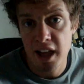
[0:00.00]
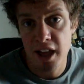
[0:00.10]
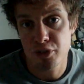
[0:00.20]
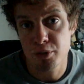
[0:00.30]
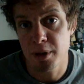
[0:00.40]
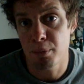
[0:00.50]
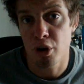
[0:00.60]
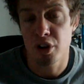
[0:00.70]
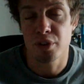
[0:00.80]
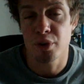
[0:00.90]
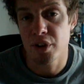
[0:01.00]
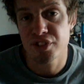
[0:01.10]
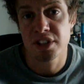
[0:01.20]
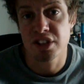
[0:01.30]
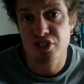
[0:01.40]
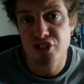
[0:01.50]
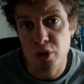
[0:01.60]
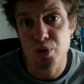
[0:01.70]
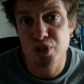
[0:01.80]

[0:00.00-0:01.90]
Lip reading: and to be a part of a wrestling show.